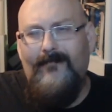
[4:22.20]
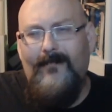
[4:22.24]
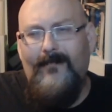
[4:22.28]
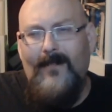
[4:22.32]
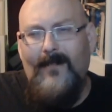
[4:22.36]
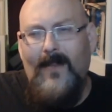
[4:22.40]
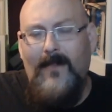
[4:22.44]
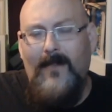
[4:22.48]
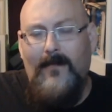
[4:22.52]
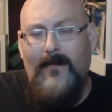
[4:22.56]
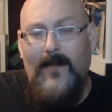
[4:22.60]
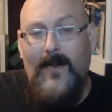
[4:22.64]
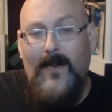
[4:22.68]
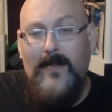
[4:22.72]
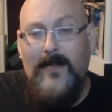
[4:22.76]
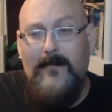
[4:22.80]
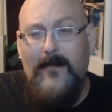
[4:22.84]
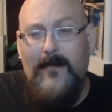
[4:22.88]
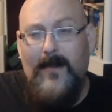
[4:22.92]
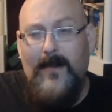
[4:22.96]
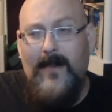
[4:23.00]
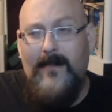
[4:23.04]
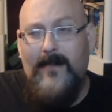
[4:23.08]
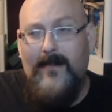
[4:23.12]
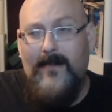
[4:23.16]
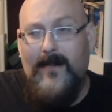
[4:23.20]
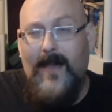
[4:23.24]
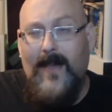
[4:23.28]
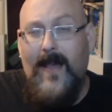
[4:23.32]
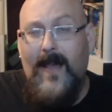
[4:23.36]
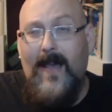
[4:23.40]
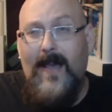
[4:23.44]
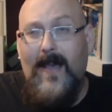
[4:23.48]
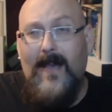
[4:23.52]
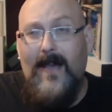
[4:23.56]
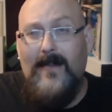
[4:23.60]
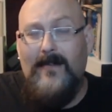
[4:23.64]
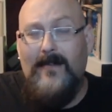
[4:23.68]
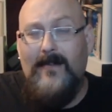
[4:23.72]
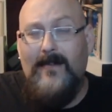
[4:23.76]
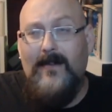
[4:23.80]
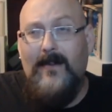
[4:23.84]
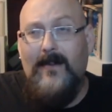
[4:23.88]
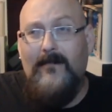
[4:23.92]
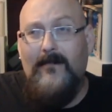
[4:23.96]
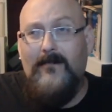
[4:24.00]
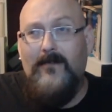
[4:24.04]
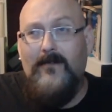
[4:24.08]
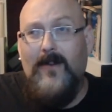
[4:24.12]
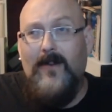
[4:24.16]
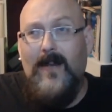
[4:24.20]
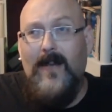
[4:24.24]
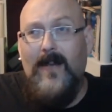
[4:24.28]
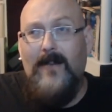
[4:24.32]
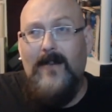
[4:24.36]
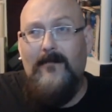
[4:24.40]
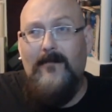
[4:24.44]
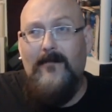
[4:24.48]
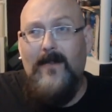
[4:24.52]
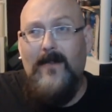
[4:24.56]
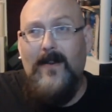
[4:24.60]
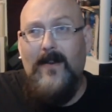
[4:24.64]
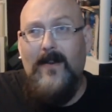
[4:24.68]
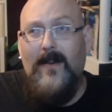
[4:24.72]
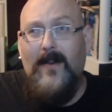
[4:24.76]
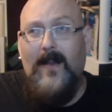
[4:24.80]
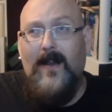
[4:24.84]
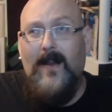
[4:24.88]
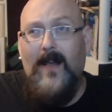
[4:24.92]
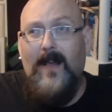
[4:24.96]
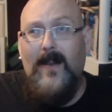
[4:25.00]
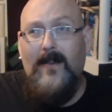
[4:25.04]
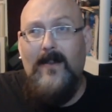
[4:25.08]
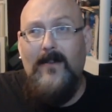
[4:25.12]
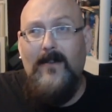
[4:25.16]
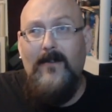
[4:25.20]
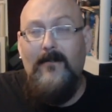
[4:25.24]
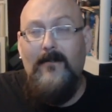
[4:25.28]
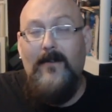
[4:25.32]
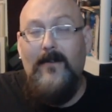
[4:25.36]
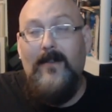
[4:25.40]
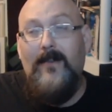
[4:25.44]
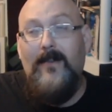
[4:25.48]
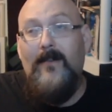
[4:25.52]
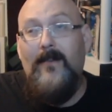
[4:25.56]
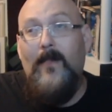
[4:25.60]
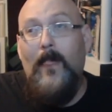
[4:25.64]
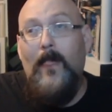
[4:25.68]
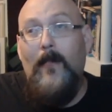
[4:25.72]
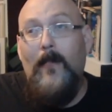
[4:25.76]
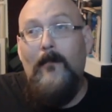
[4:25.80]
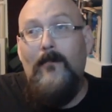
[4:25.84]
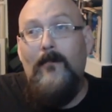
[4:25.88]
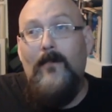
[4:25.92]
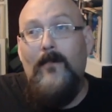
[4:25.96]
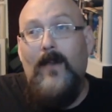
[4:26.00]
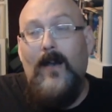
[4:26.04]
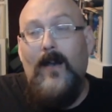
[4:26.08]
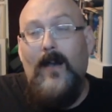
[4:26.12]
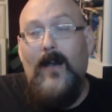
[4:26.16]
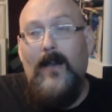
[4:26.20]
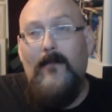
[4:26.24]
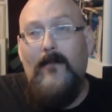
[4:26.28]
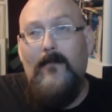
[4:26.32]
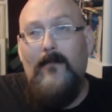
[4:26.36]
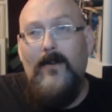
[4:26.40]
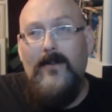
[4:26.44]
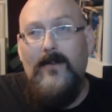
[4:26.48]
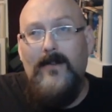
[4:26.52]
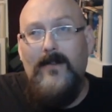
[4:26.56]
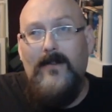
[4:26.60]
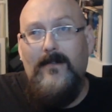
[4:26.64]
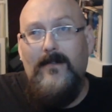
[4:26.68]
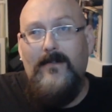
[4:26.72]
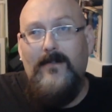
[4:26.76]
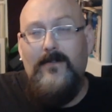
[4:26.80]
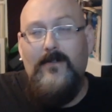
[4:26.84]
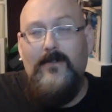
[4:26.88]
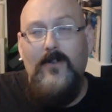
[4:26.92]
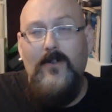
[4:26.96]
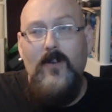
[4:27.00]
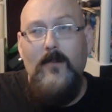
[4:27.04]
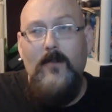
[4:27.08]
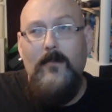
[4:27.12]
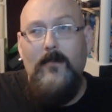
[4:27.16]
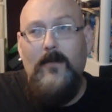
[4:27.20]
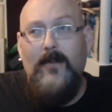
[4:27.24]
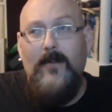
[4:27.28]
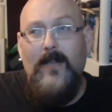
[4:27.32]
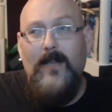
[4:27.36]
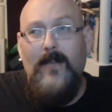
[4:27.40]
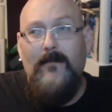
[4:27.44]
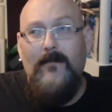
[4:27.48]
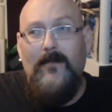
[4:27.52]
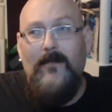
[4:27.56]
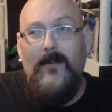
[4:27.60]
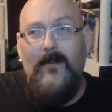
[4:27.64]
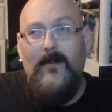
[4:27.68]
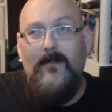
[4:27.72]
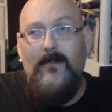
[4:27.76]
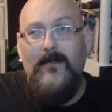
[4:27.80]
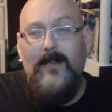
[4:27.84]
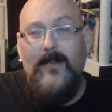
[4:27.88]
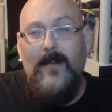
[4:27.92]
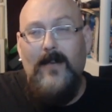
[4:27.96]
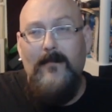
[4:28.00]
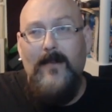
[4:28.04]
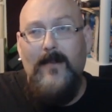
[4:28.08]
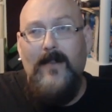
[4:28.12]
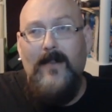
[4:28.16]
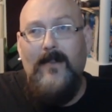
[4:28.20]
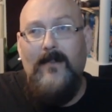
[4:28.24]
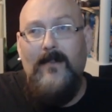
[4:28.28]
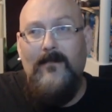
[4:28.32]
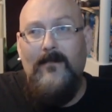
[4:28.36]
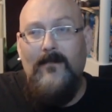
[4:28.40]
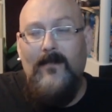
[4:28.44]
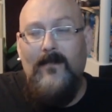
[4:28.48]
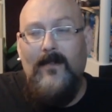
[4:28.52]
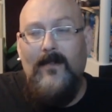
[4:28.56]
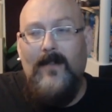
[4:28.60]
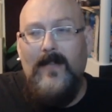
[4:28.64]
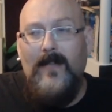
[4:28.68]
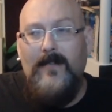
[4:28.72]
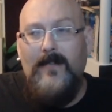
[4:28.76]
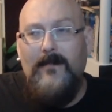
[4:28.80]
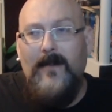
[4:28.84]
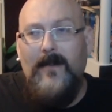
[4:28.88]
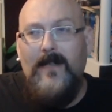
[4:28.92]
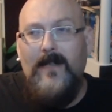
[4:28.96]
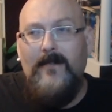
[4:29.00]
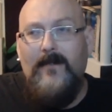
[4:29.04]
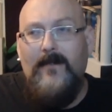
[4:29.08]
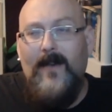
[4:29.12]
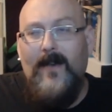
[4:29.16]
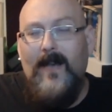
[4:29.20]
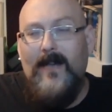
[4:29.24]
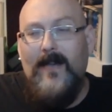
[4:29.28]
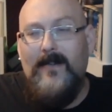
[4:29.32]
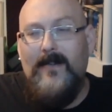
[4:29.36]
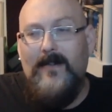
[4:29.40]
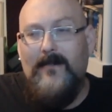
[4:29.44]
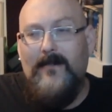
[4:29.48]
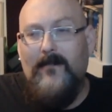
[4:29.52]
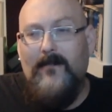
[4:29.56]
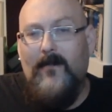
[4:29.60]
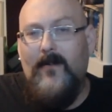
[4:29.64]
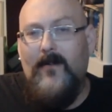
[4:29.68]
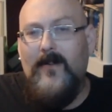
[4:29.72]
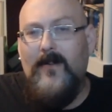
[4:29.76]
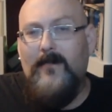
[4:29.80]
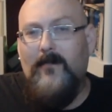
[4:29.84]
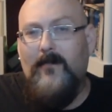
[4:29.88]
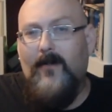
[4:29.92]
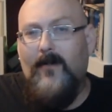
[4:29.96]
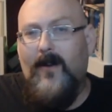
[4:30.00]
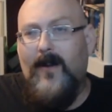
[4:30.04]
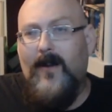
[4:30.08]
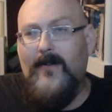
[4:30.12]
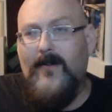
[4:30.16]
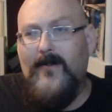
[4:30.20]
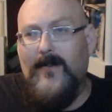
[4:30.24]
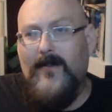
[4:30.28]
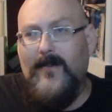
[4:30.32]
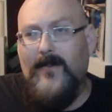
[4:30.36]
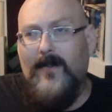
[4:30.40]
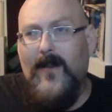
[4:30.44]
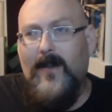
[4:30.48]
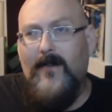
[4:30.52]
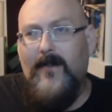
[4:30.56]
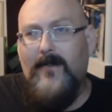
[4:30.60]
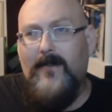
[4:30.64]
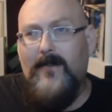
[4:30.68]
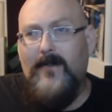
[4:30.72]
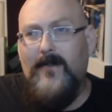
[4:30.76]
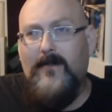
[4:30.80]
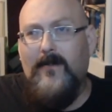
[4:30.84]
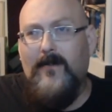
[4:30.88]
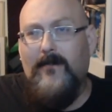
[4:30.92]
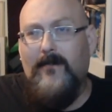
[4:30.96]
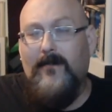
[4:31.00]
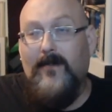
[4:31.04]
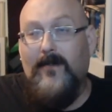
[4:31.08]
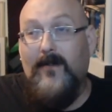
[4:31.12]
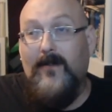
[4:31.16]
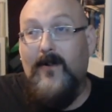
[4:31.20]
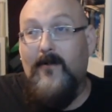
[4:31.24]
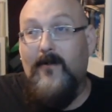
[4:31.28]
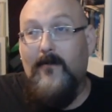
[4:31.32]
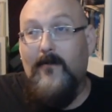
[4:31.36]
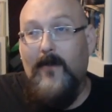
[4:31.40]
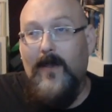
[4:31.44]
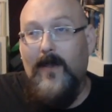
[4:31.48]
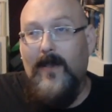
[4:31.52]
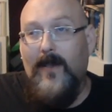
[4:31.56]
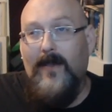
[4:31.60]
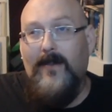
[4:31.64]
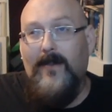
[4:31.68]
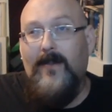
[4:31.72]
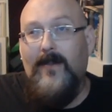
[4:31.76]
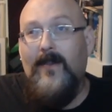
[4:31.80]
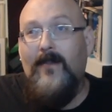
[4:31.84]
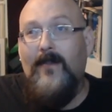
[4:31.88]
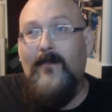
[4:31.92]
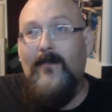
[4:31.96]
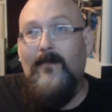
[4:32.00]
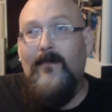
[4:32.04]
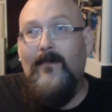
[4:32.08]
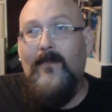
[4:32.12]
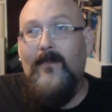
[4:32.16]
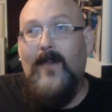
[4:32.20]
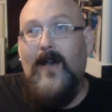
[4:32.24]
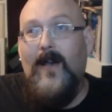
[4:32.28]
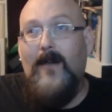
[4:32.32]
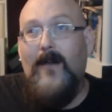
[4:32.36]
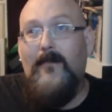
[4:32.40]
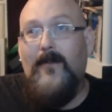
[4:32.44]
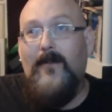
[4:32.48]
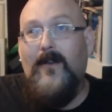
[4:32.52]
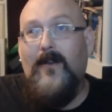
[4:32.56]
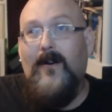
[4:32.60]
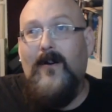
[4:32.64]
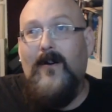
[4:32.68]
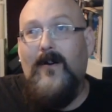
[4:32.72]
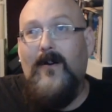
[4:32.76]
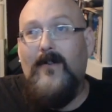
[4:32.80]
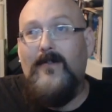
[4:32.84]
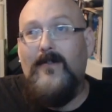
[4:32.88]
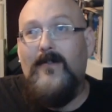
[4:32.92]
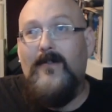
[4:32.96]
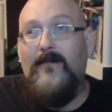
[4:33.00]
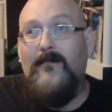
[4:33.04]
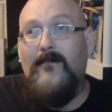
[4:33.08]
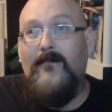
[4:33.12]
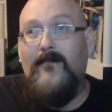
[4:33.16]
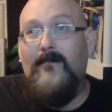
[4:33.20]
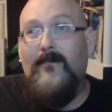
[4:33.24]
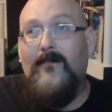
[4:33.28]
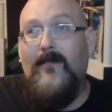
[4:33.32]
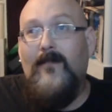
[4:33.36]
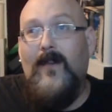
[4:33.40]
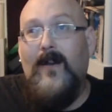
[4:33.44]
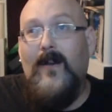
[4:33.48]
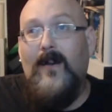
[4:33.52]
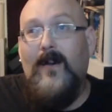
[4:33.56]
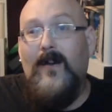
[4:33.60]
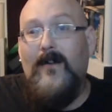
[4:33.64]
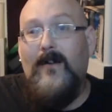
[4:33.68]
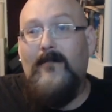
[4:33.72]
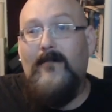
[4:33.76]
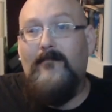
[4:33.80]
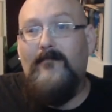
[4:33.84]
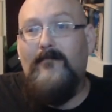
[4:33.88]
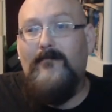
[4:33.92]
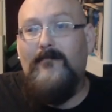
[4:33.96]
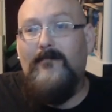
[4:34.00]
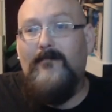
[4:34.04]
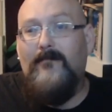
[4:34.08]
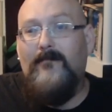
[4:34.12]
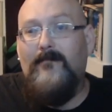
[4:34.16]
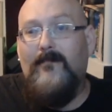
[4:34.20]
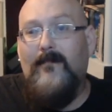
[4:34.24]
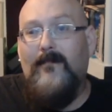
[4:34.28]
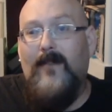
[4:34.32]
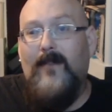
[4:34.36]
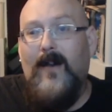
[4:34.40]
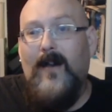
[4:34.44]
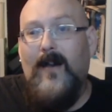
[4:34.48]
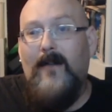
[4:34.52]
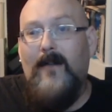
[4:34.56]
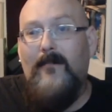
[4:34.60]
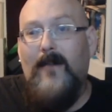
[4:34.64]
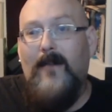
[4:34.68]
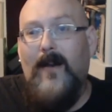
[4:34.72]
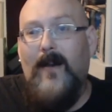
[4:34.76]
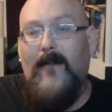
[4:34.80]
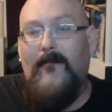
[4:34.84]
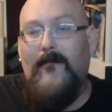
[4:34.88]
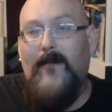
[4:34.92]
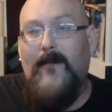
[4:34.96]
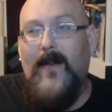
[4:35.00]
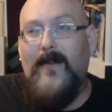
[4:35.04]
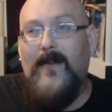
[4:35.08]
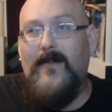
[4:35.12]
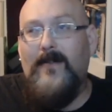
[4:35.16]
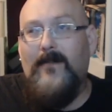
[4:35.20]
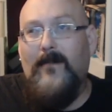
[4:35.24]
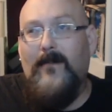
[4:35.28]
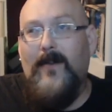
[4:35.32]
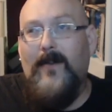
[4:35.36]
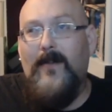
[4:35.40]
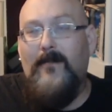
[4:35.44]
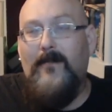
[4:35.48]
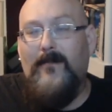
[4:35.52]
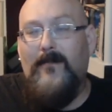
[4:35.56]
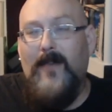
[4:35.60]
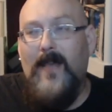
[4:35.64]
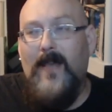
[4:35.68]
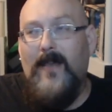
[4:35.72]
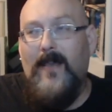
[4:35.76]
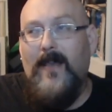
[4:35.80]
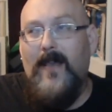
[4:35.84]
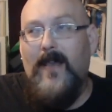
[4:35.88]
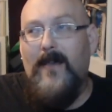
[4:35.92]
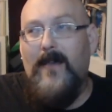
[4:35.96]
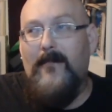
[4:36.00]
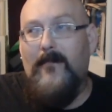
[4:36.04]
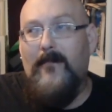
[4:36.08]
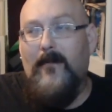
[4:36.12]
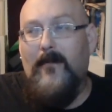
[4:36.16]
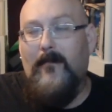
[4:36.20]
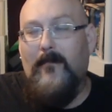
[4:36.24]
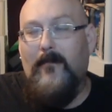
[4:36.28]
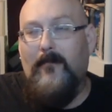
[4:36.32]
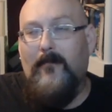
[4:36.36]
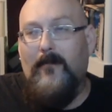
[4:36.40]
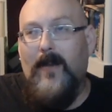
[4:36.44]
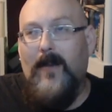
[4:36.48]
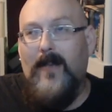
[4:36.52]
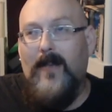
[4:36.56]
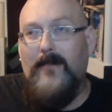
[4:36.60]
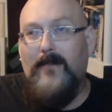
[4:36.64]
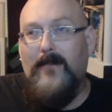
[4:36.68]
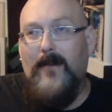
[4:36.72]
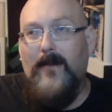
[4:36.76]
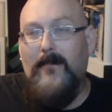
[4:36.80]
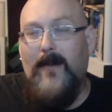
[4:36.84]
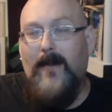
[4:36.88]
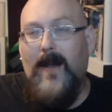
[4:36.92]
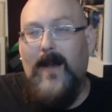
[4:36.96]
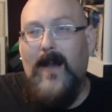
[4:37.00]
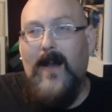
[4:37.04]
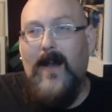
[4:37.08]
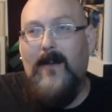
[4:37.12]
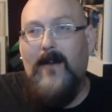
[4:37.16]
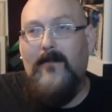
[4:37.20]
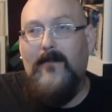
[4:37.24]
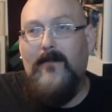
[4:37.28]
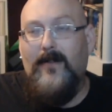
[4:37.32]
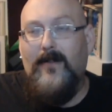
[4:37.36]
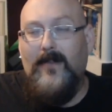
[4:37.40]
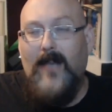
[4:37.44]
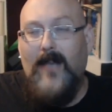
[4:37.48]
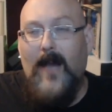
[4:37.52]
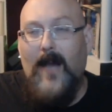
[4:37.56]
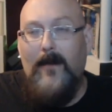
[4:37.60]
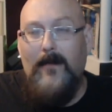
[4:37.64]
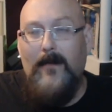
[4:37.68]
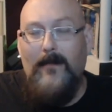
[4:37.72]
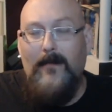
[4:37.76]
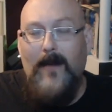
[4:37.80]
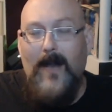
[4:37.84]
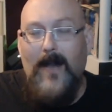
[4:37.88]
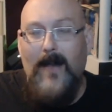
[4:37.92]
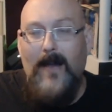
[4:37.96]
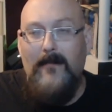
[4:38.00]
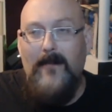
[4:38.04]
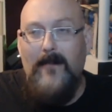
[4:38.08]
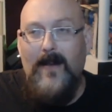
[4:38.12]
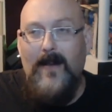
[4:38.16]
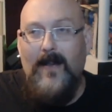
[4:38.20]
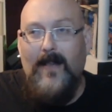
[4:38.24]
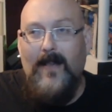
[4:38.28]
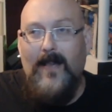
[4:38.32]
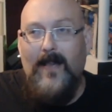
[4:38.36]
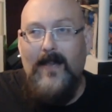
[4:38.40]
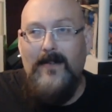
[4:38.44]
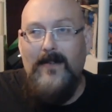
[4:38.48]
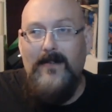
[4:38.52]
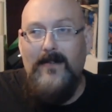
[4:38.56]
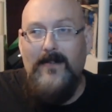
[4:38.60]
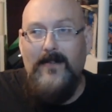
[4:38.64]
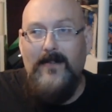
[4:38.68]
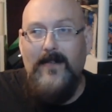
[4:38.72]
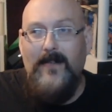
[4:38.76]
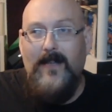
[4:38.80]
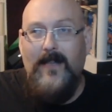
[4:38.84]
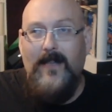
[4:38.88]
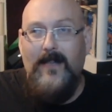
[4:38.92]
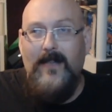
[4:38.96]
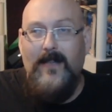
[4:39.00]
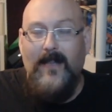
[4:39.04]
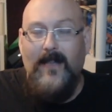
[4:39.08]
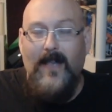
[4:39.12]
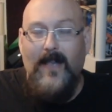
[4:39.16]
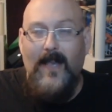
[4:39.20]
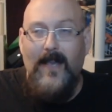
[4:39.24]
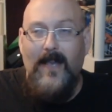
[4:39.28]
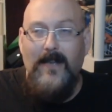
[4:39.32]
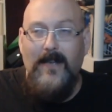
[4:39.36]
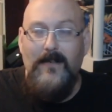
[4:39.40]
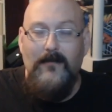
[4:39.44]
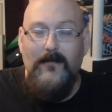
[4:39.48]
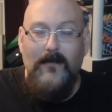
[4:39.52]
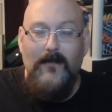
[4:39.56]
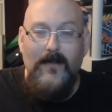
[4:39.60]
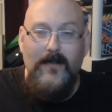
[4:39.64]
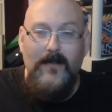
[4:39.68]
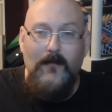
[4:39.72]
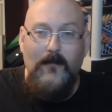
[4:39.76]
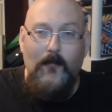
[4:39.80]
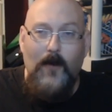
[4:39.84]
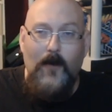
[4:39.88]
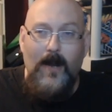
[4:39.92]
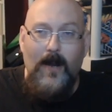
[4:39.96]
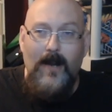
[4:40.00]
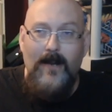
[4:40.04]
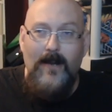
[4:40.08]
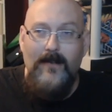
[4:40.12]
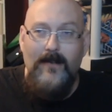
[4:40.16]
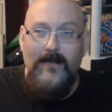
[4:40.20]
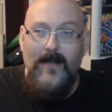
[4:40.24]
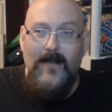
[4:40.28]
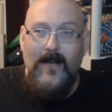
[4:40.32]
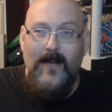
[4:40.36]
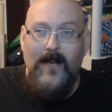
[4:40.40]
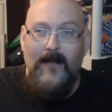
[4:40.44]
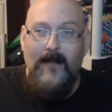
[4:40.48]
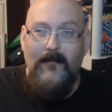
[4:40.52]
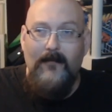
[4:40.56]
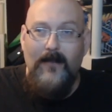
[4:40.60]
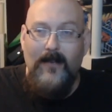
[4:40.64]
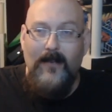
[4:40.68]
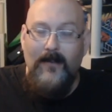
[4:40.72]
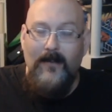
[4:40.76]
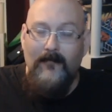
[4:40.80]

thus began the task of trying to figure out how to do it. Uh, it wasn't super difficult. I mean, let's face facts as far as projects go. This is sort of a low end uh, because um, I'm effectively you take a Raspberry Pi or an Atomic Pi in my case, you stick it in the case, you run some wires out of it,